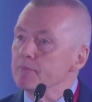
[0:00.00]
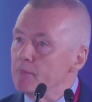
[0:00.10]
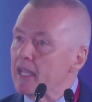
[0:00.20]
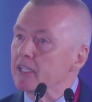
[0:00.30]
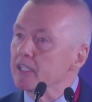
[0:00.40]

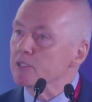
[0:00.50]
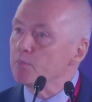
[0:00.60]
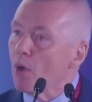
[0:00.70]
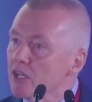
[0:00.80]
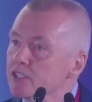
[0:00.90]
making its
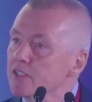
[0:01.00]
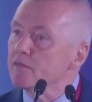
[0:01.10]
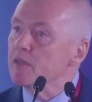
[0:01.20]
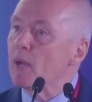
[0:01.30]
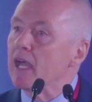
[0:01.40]

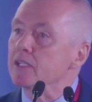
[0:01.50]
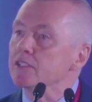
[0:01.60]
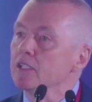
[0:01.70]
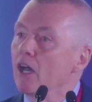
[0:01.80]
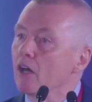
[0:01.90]
positive impact on